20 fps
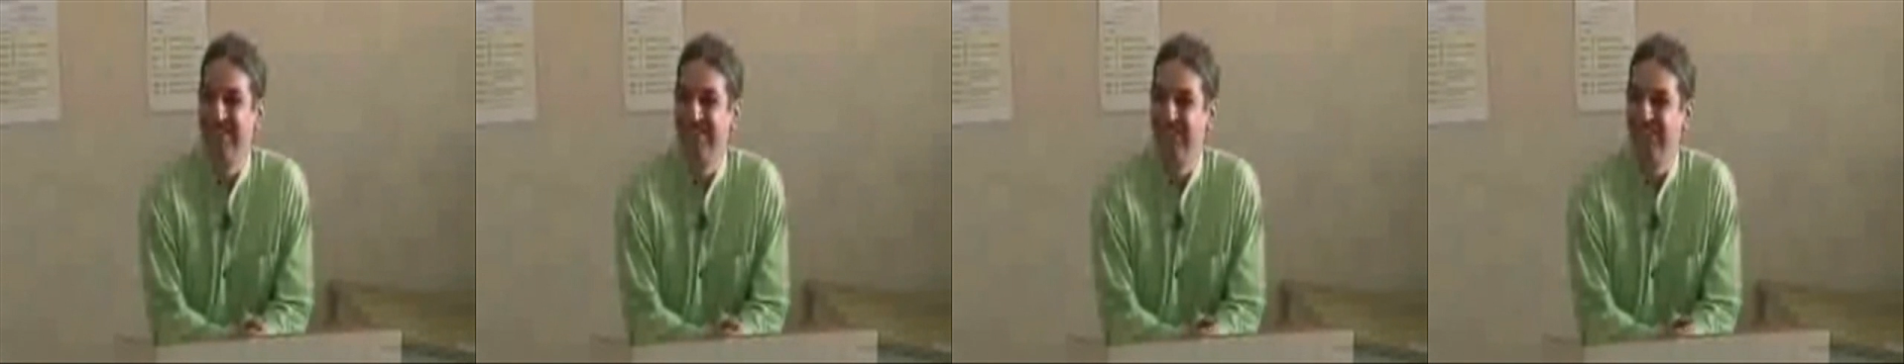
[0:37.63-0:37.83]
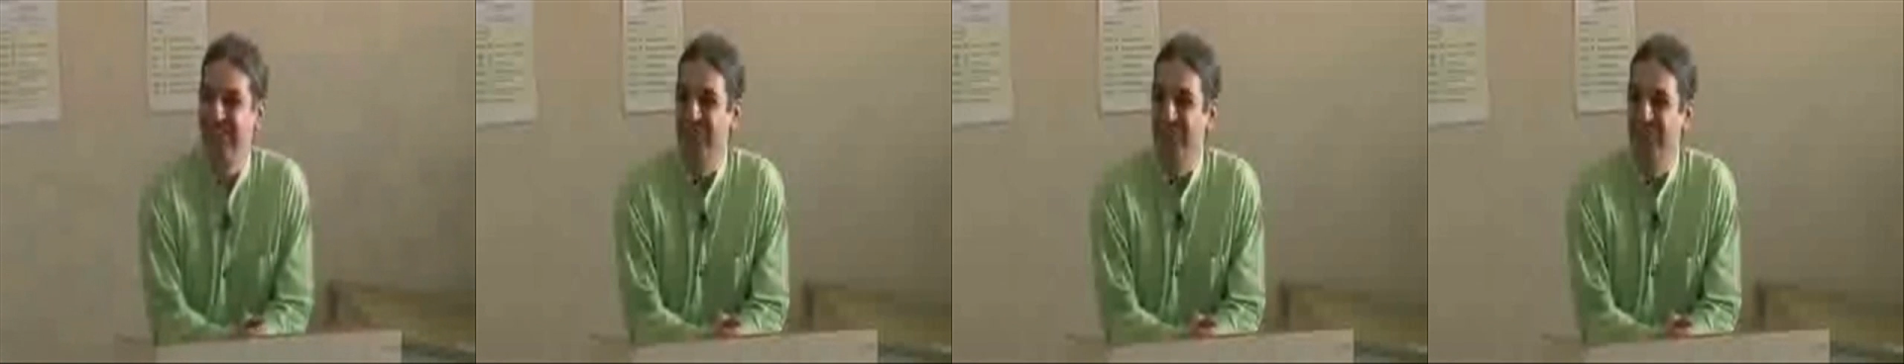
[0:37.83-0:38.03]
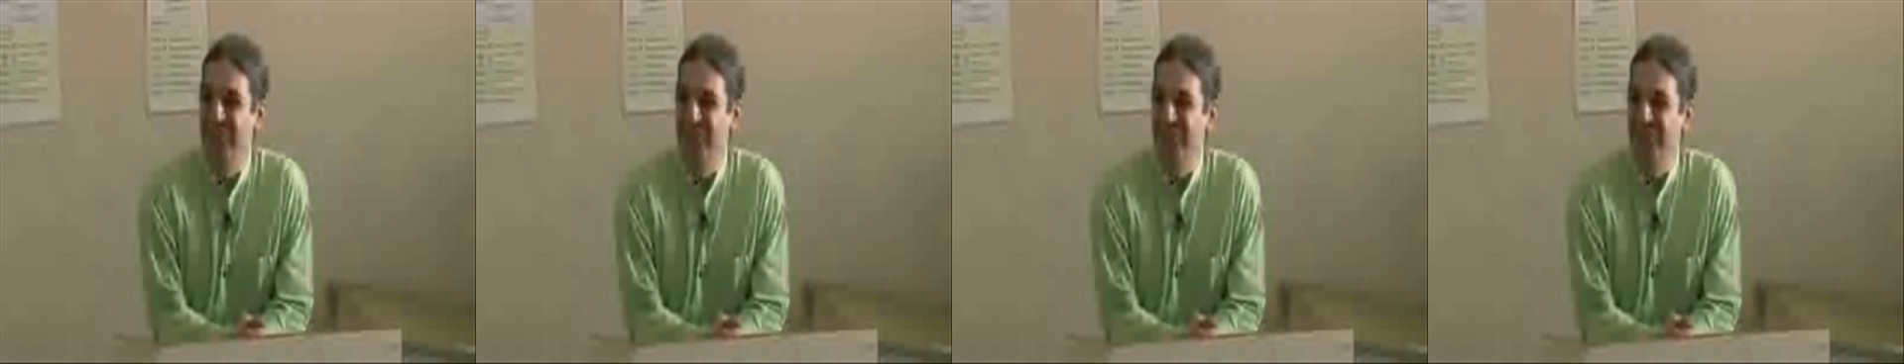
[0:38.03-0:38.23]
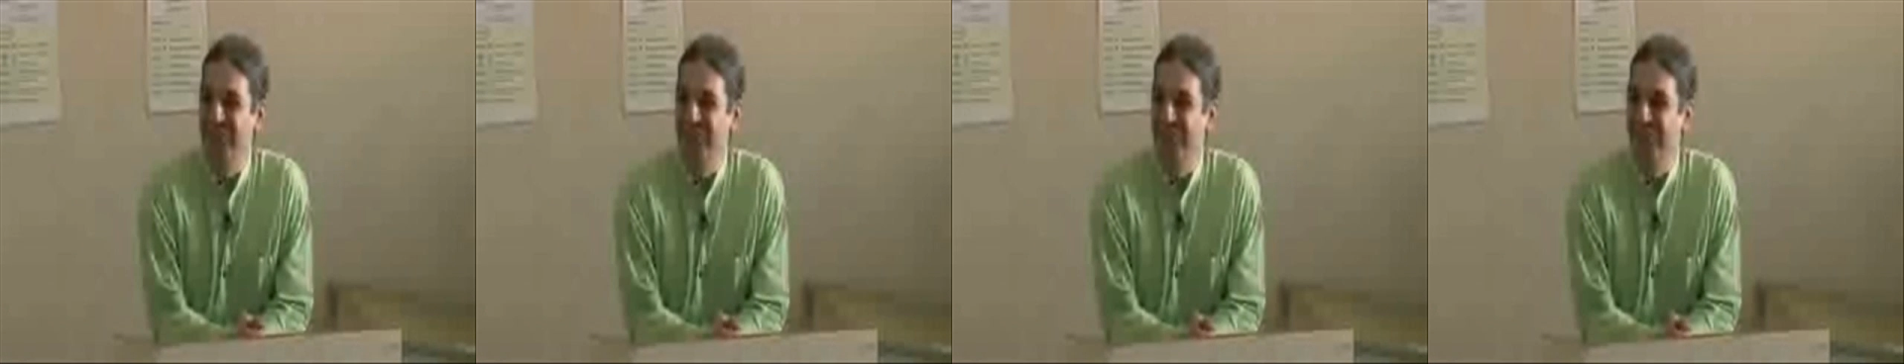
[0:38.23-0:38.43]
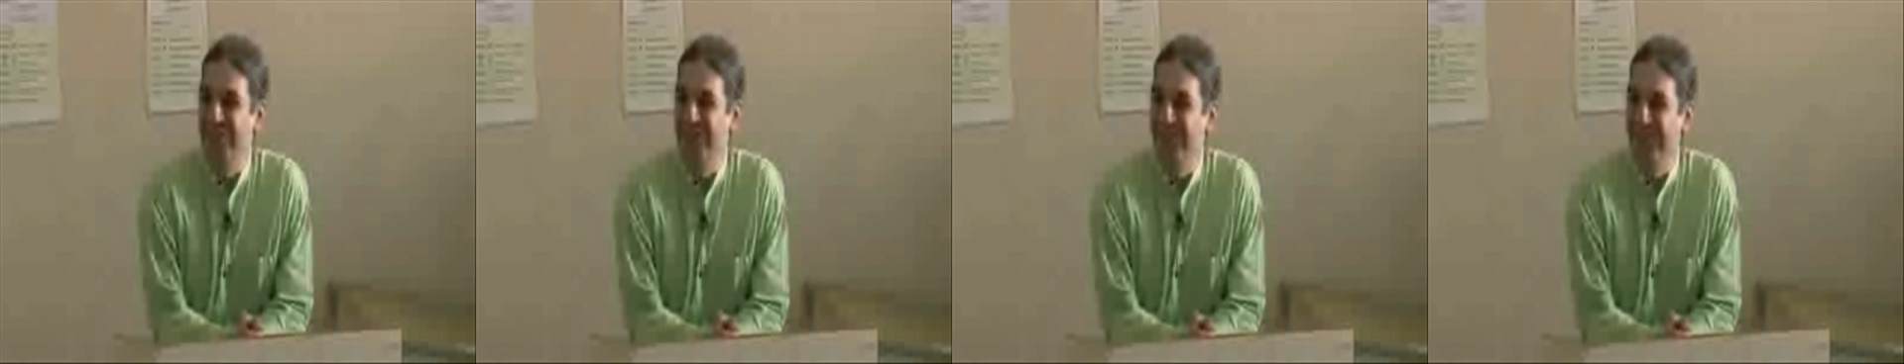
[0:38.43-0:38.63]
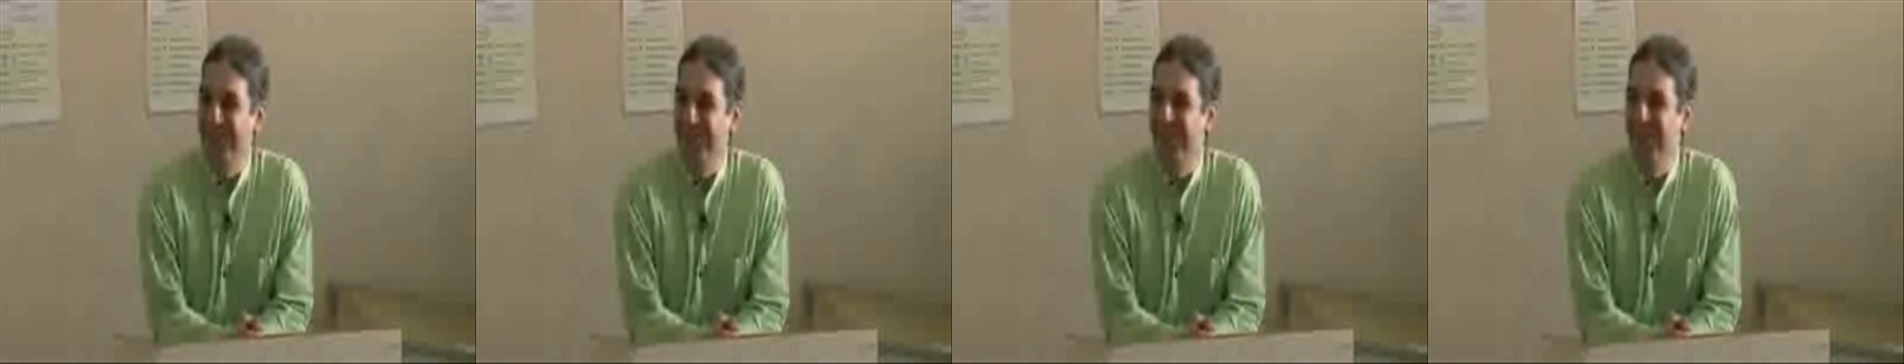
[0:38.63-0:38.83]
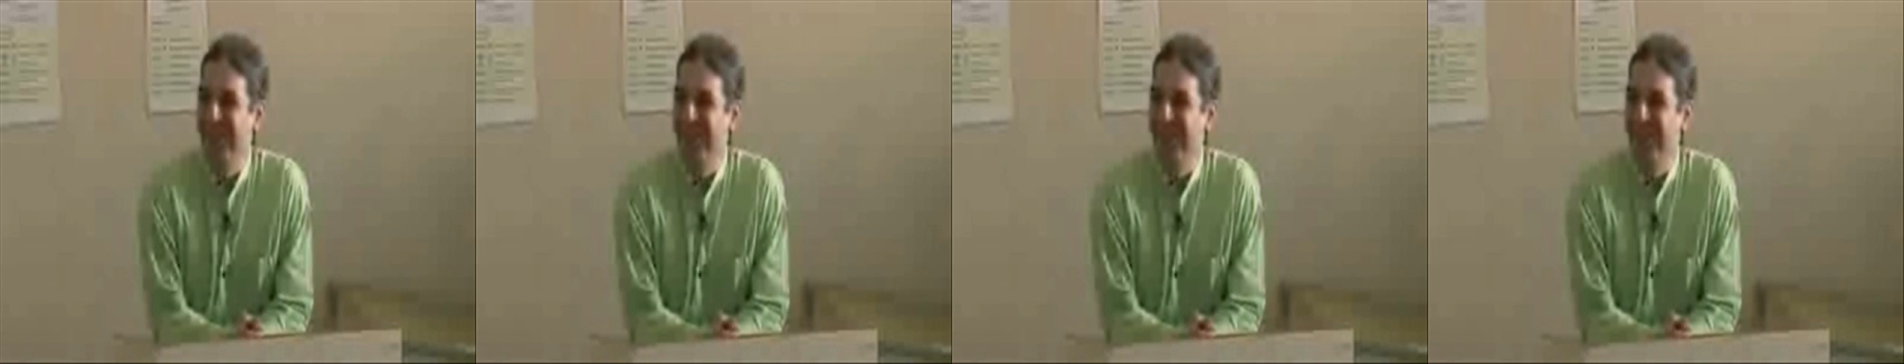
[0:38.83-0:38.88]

So,